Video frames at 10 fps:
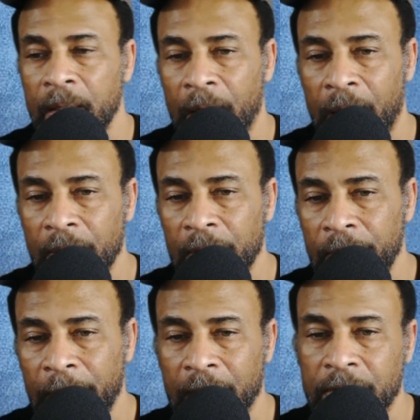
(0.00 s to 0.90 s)
Now, I'll
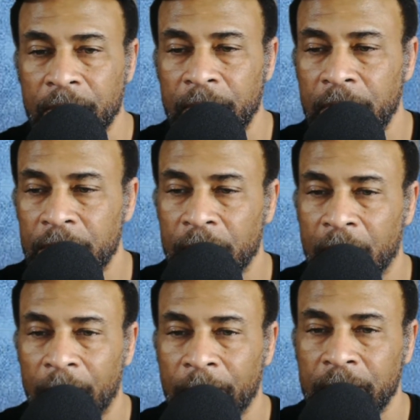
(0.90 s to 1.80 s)
get back to additional
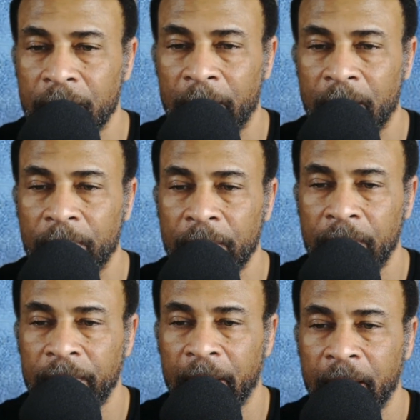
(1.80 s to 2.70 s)
commentary about a
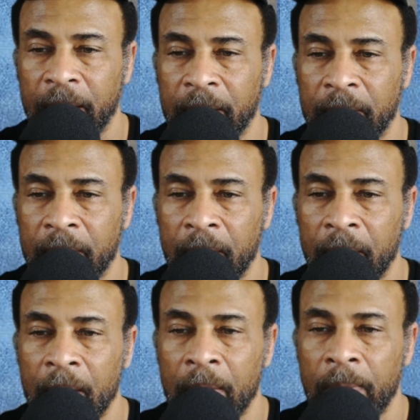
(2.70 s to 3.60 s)
bill of lading,
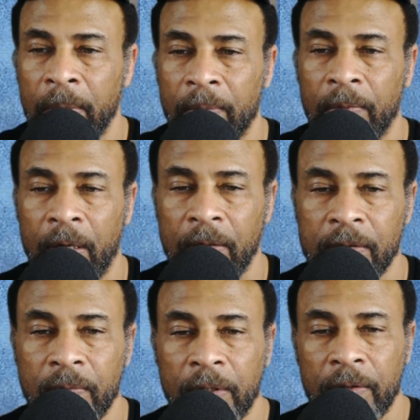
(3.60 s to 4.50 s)
but what I
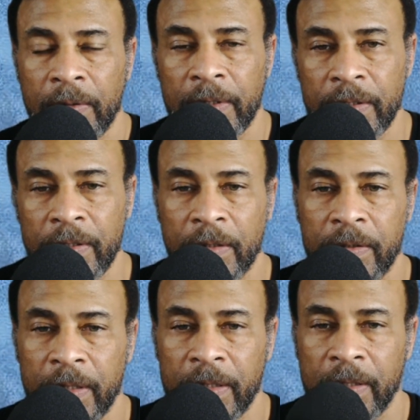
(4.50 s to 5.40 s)
also want to do at this
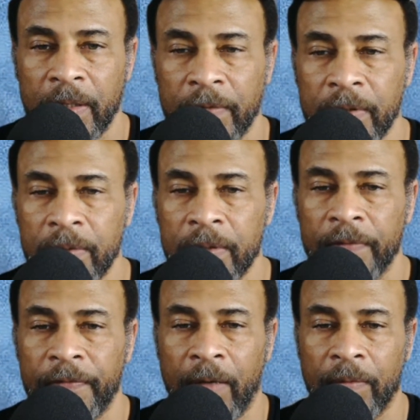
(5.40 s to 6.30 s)
juncture is introduce
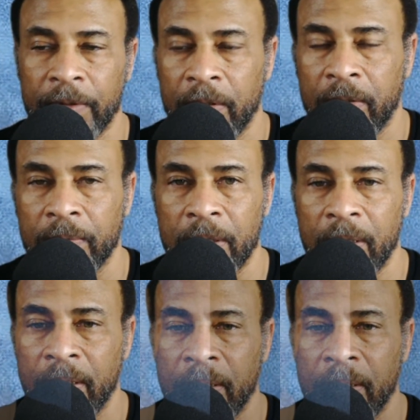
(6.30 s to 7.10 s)
the following terms: